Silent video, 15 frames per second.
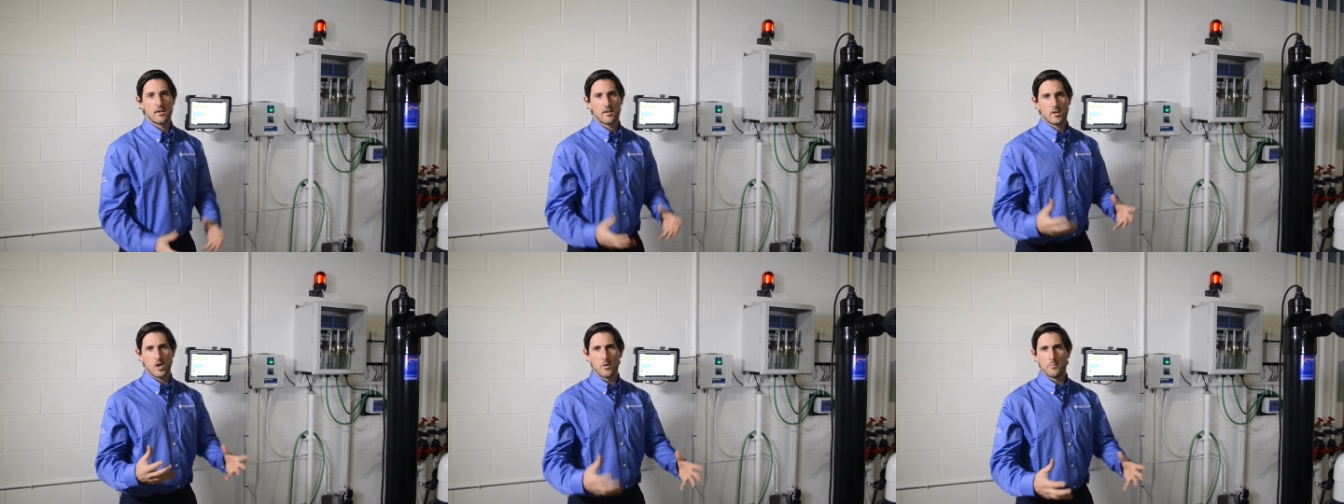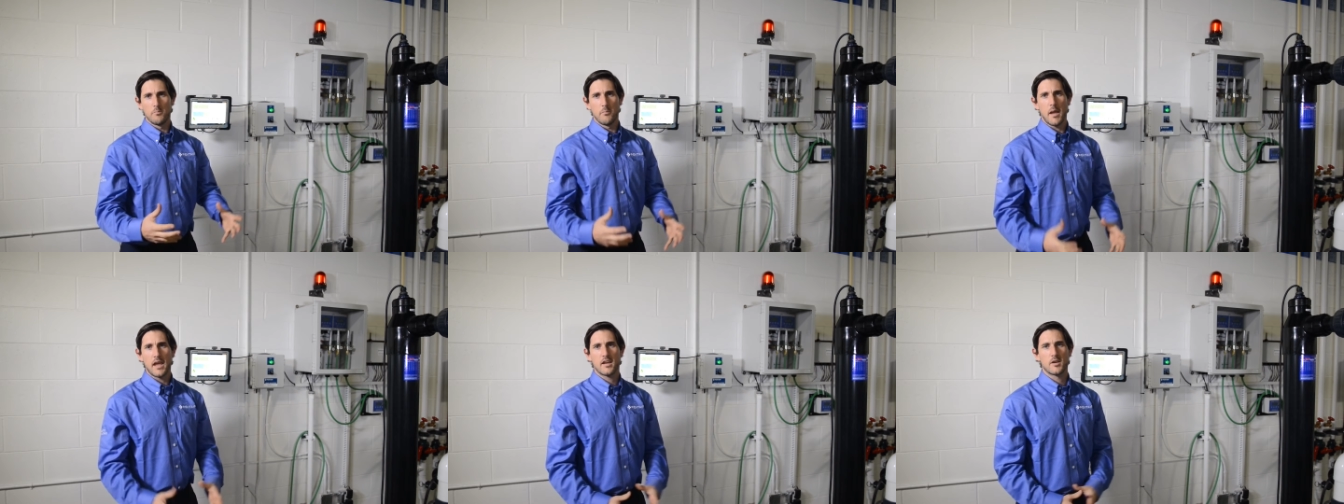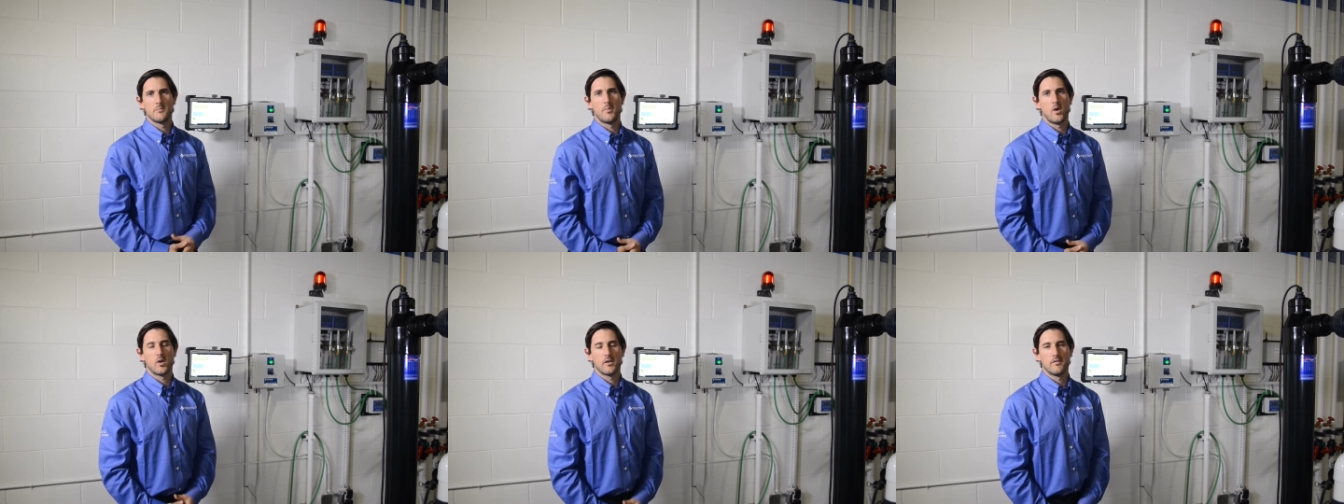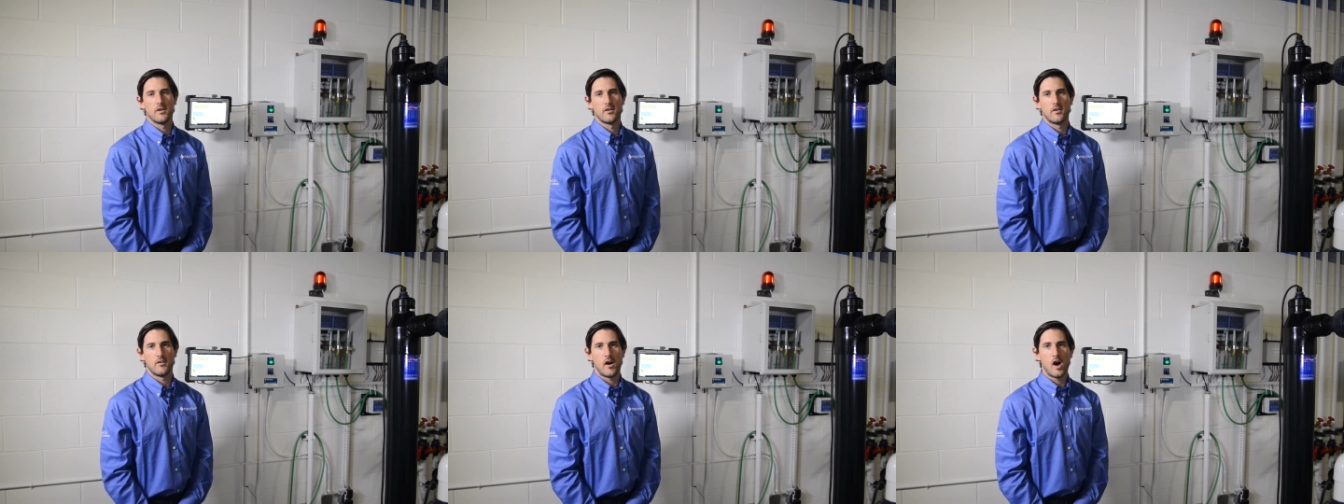com main component
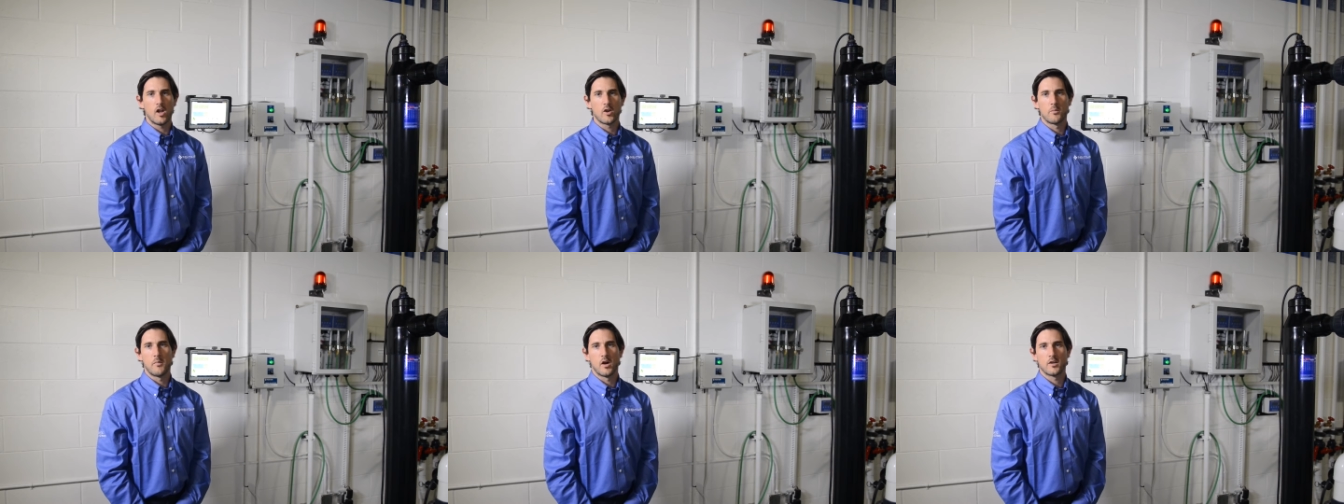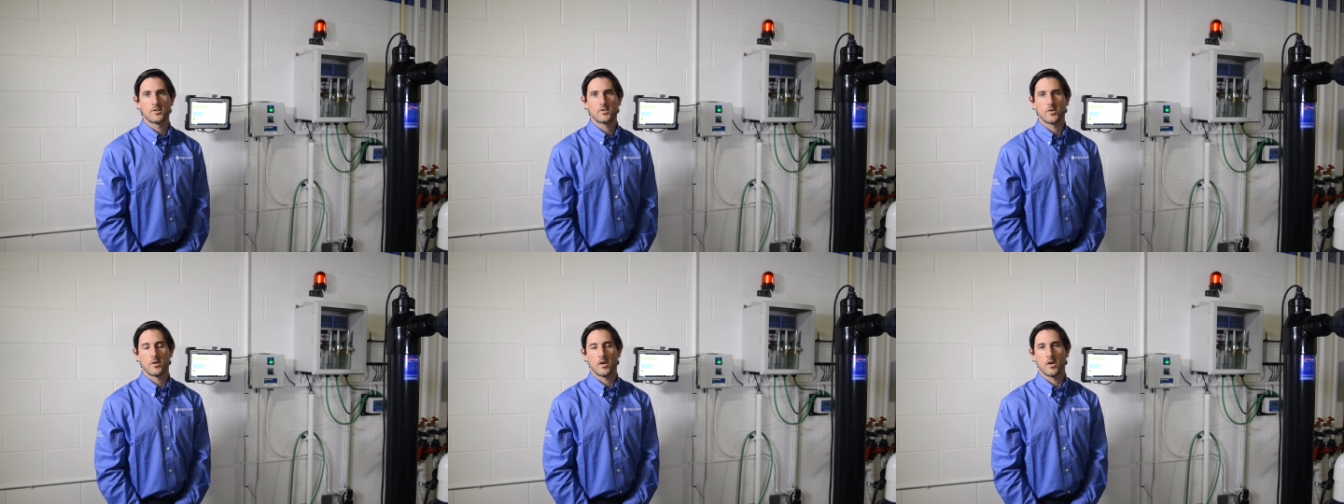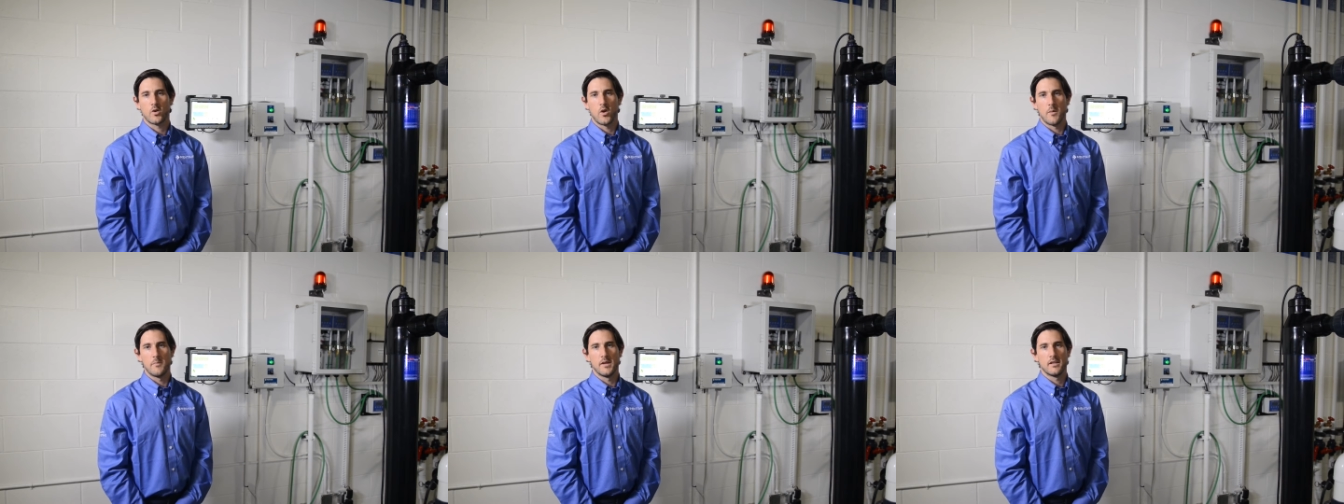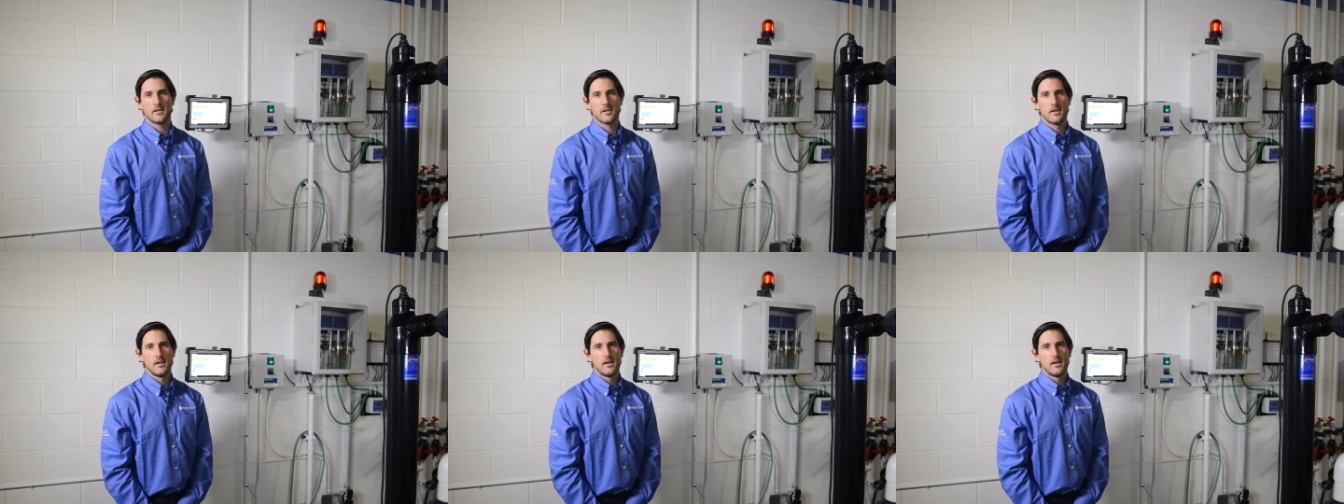of all our monitoring equipment.